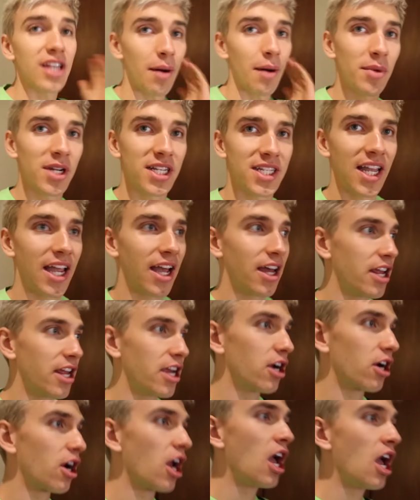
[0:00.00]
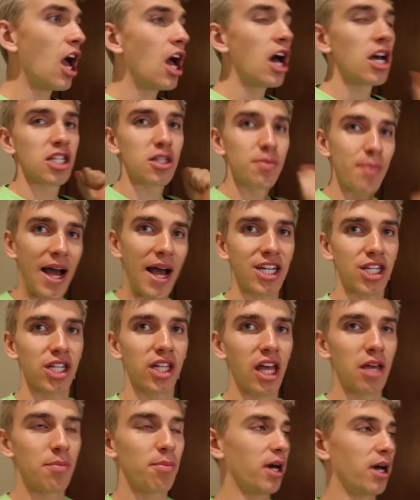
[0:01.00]
I'm gonna stay out here, smash the
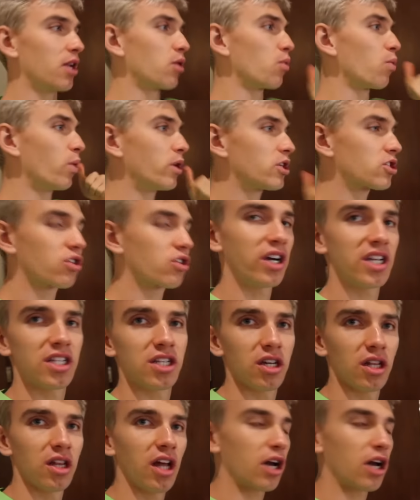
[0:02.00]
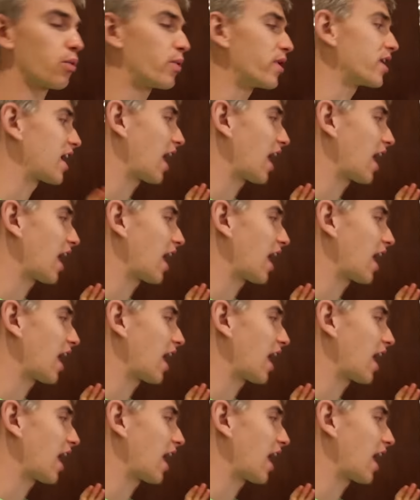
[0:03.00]
like button, wish Grace good luck. We